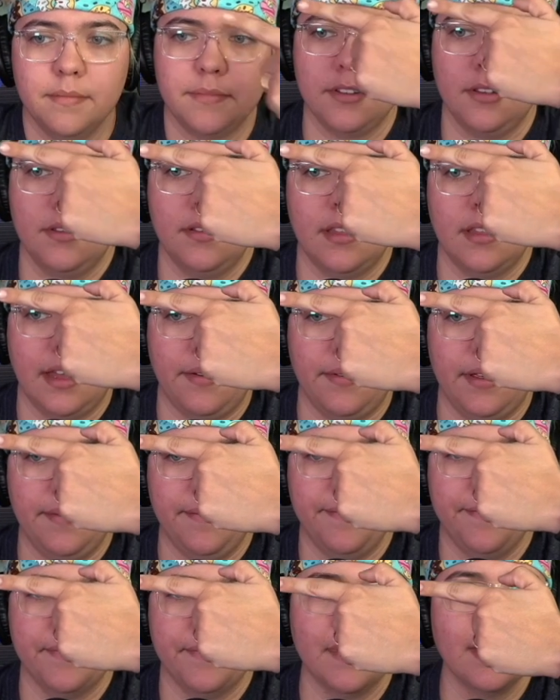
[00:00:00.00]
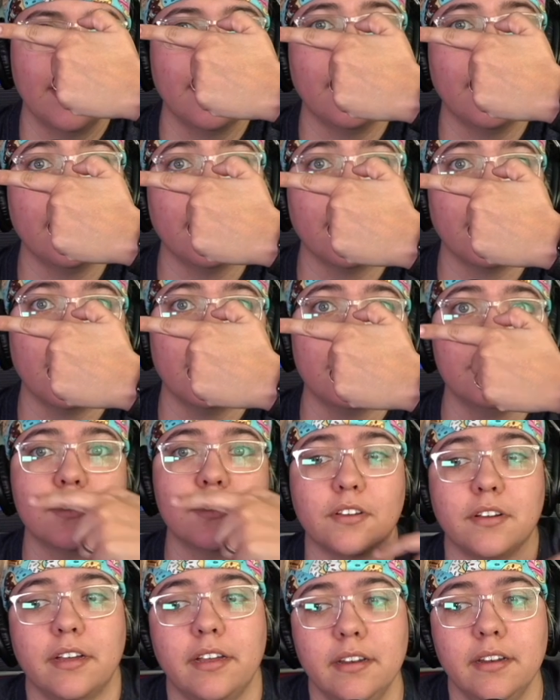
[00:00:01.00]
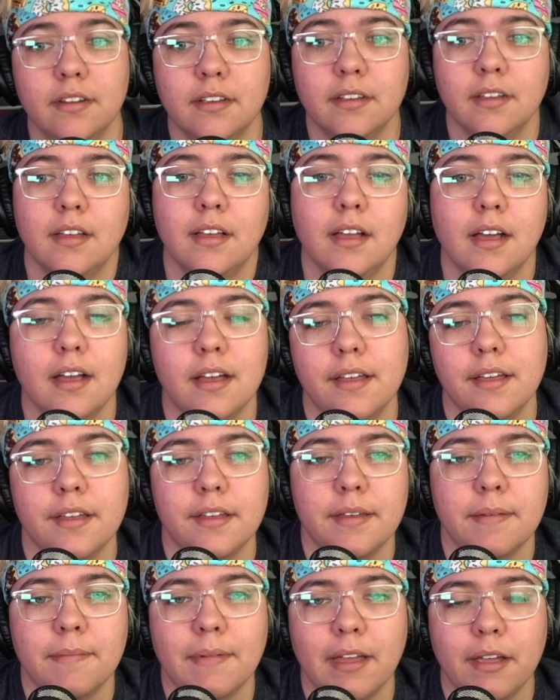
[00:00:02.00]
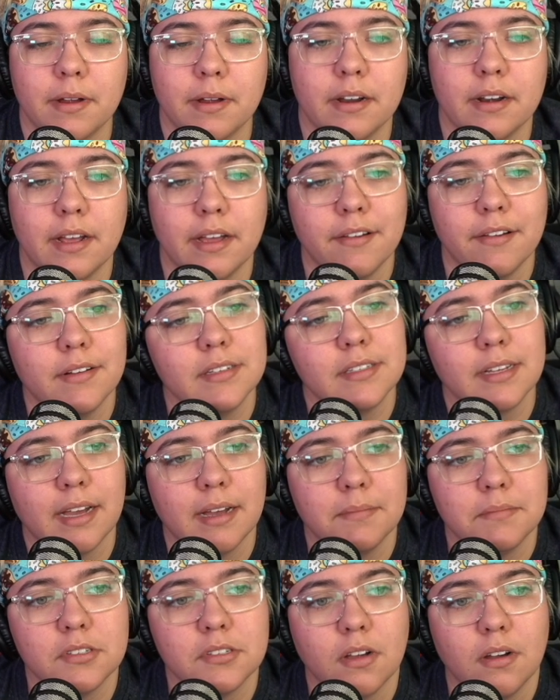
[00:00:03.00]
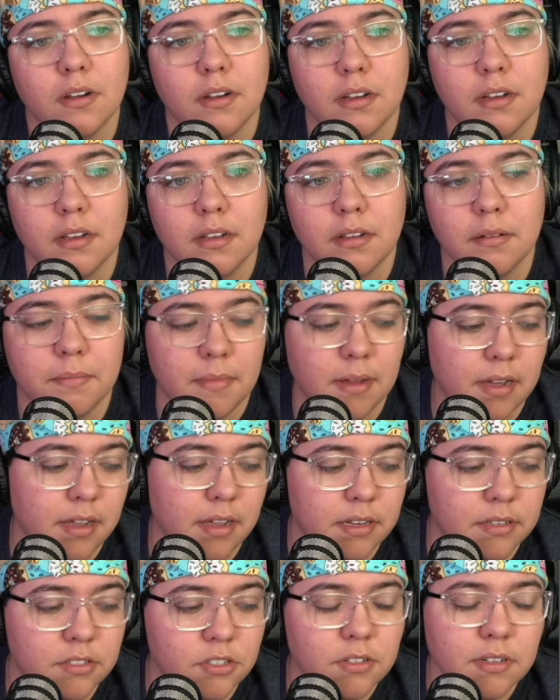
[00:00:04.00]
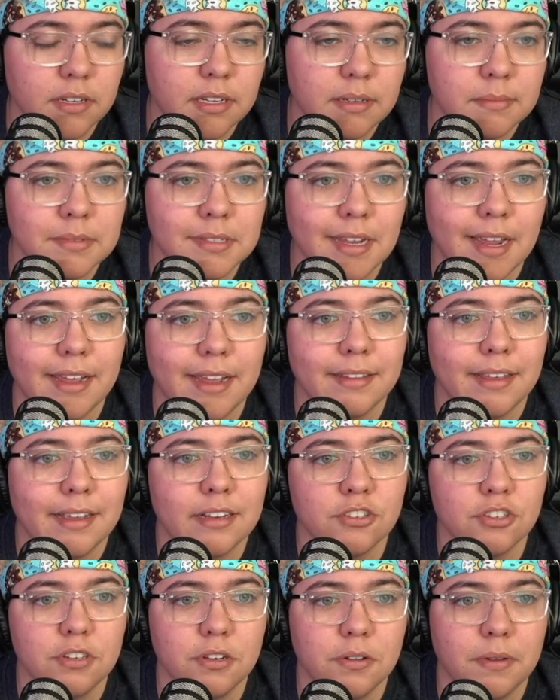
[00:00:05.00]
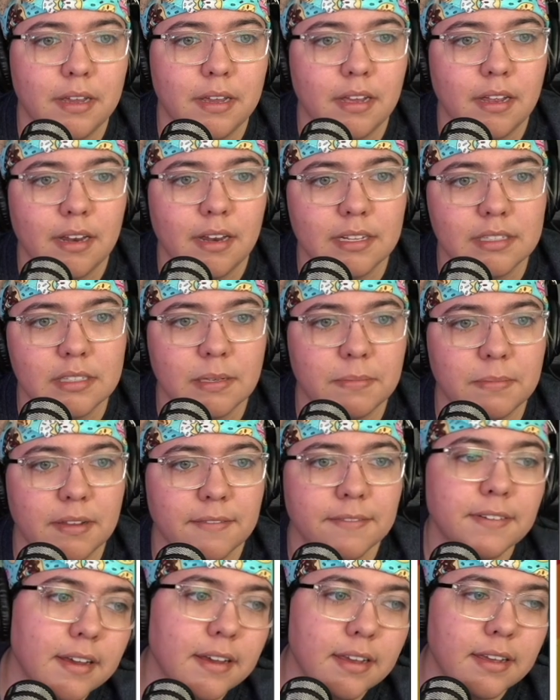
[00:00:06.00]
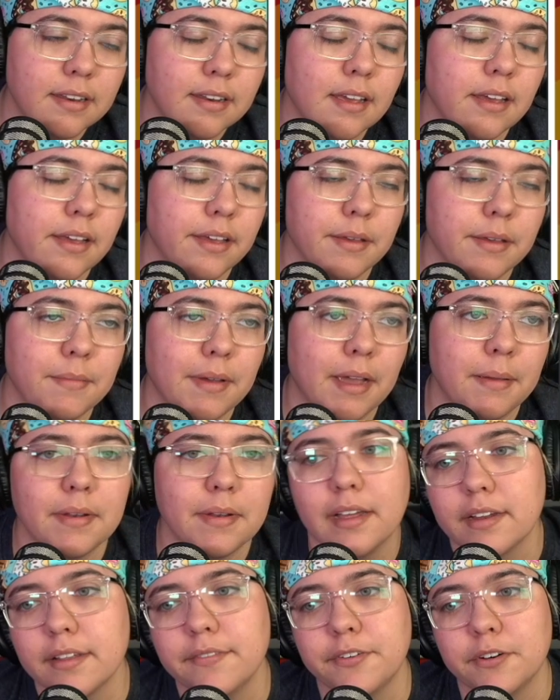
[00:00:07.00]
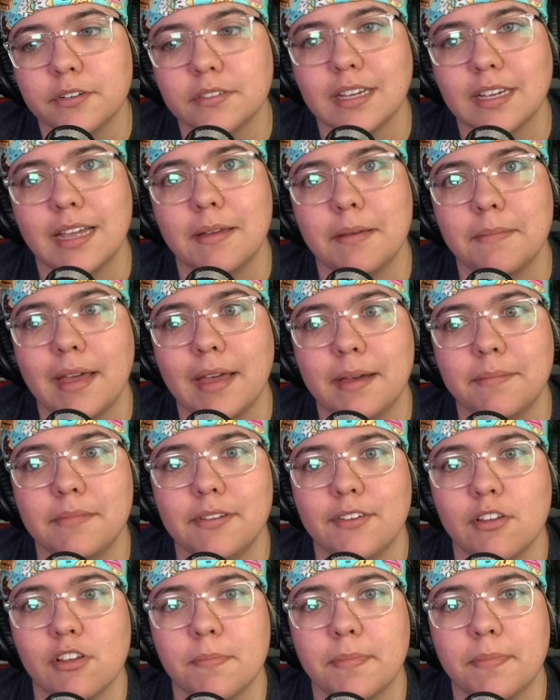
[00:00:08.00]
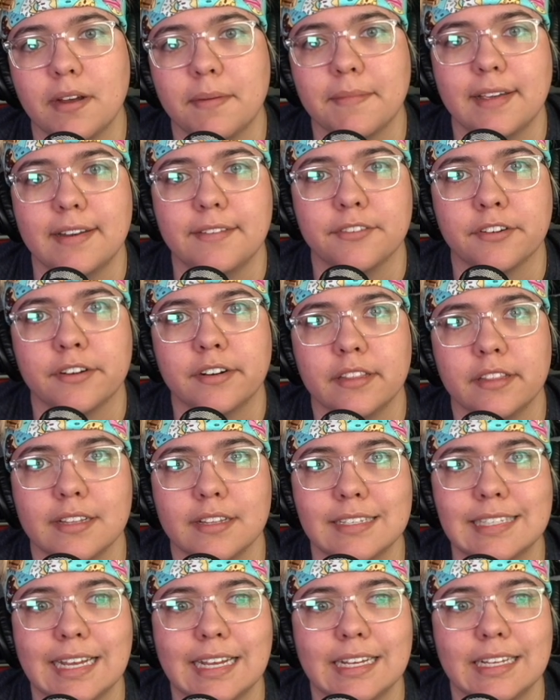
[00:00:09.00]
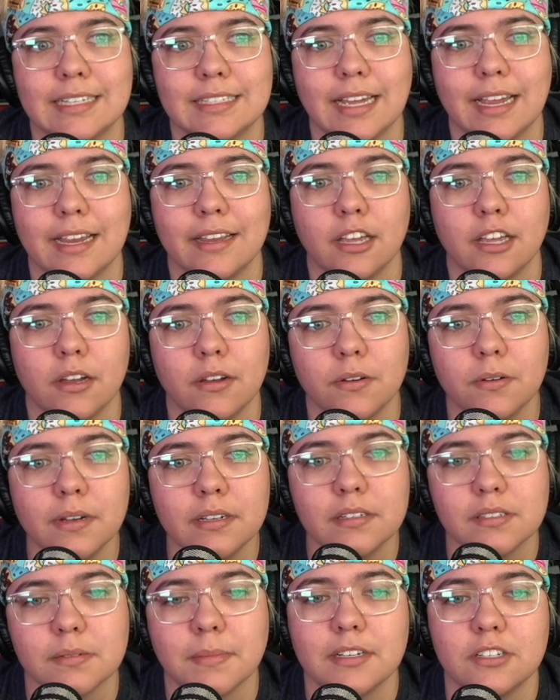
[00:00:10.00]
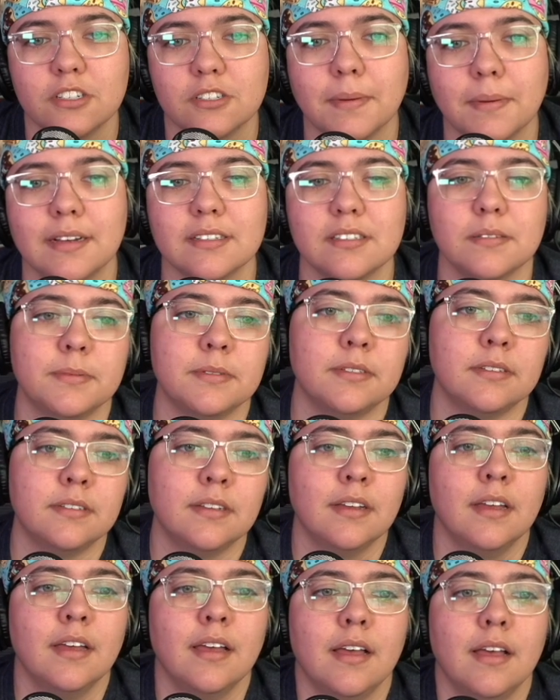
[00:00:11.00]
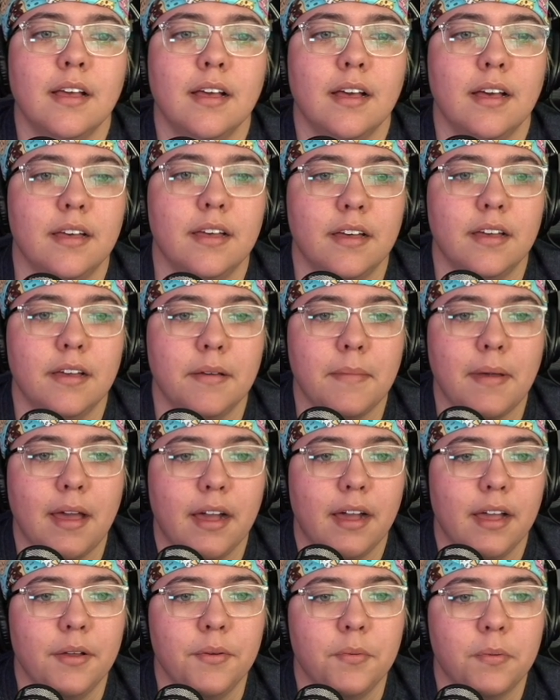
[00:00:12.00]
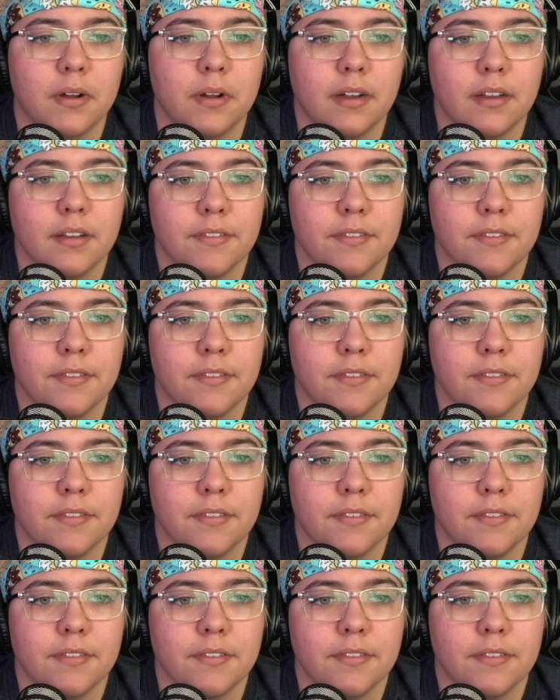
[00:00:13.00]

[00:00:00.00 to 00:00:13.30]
That way, here on screen. I work on iOS apps on my streams. I like to do it. It's something fun. I'm not a full-time app developer. I'm kind of learning this as I go as much as possible. I work